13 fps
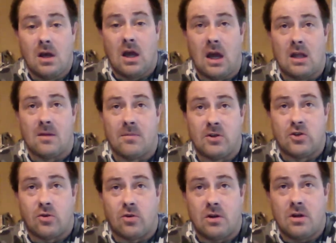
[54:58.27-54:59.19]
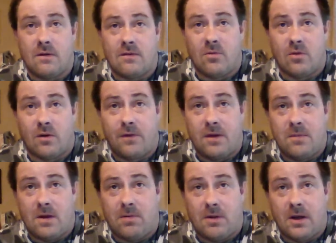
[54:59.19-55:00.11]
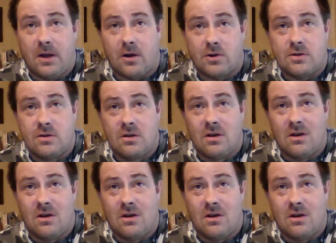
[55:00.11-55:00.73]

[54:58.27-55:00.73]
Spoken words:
and the majority of them were female players.